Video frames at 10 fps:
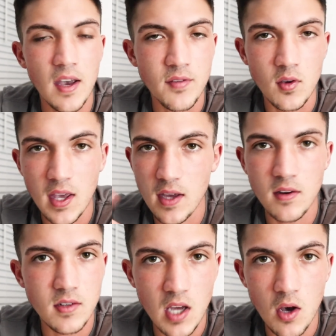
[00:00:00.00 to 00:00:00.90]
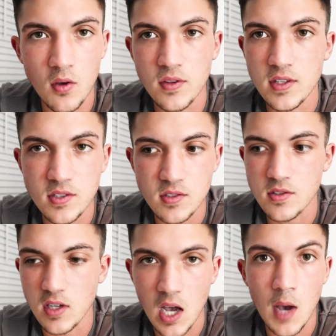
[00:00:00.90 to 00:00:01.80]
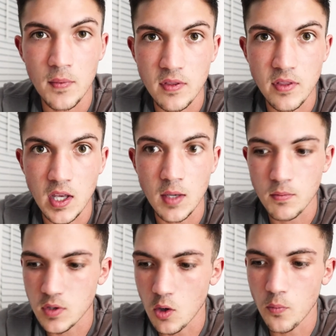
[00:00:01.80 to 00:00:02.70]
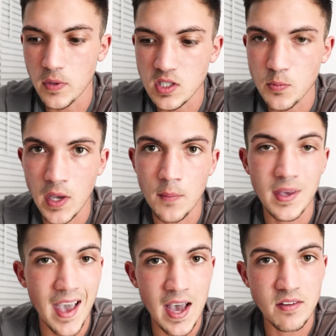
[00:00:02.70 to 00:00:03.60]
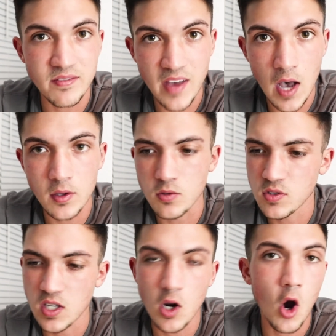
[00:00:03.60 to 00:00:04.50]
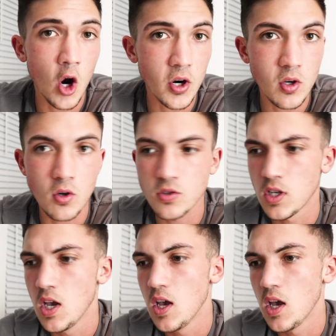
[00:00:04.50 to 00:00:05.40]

If you can't tell, this is a common theme. Don't be spammy. Add value. Send articles.